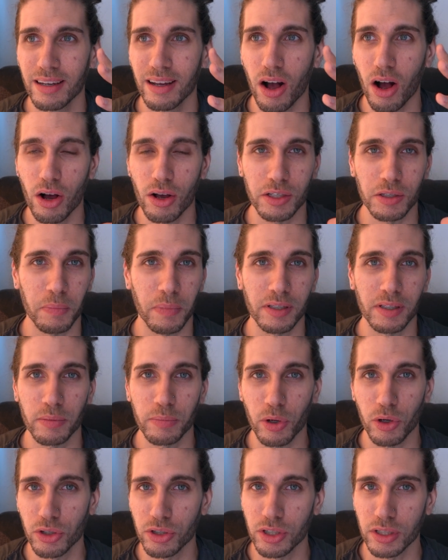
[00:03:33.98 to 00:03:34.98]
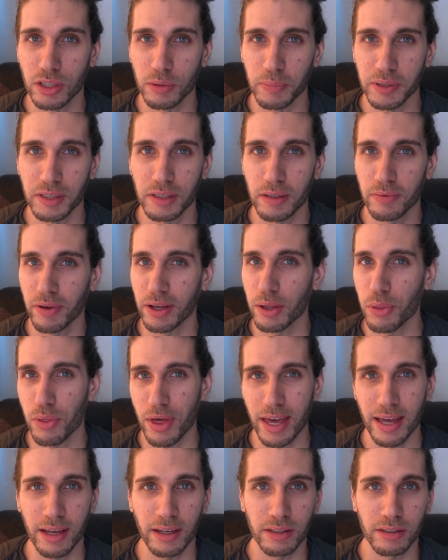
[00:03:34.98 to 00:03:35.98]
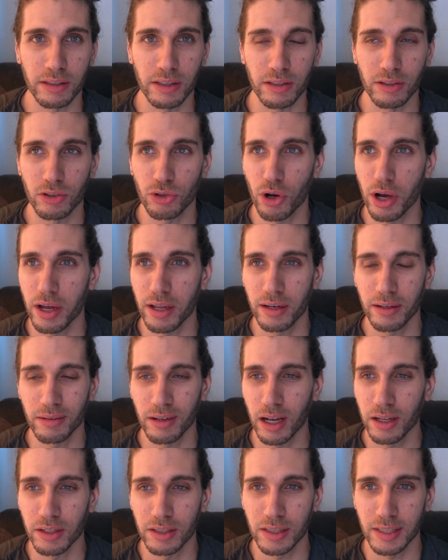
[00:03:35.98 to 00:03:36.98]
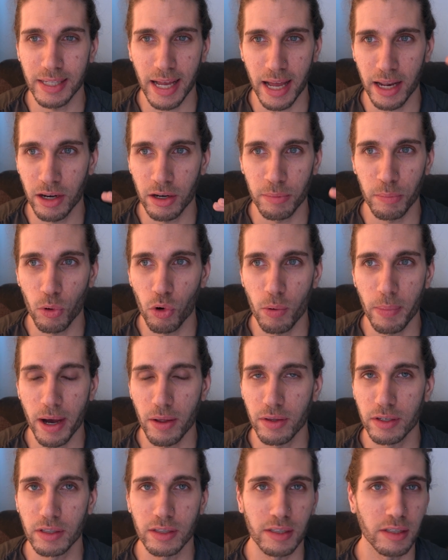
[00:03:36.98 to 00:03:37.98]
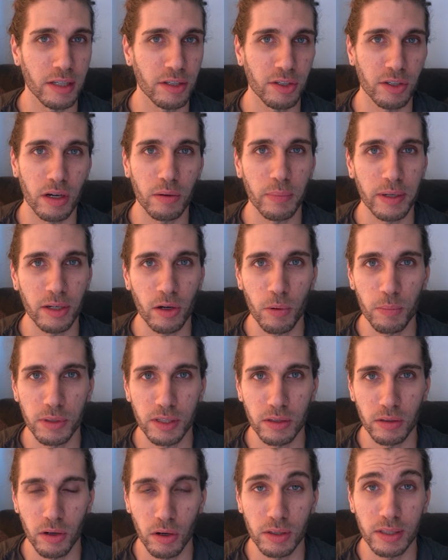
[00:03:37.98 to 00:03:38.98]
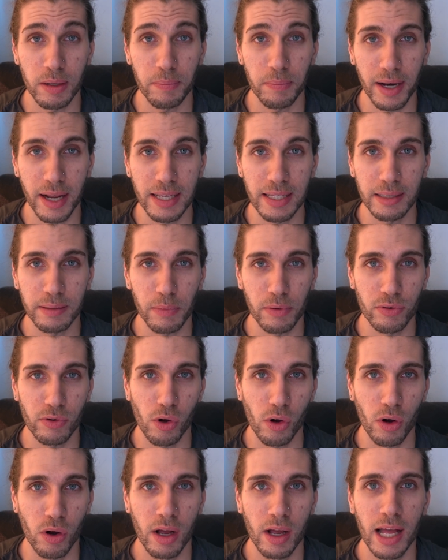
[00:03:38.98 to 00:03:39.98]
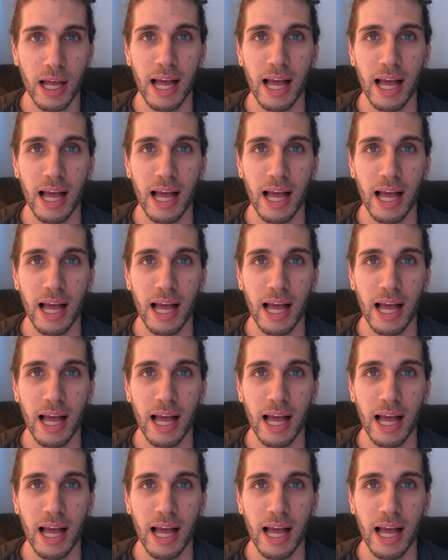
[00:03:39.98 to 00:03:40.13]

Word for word: ask my subconscious specific things and try and understand more about this decision I'd been contemplating before.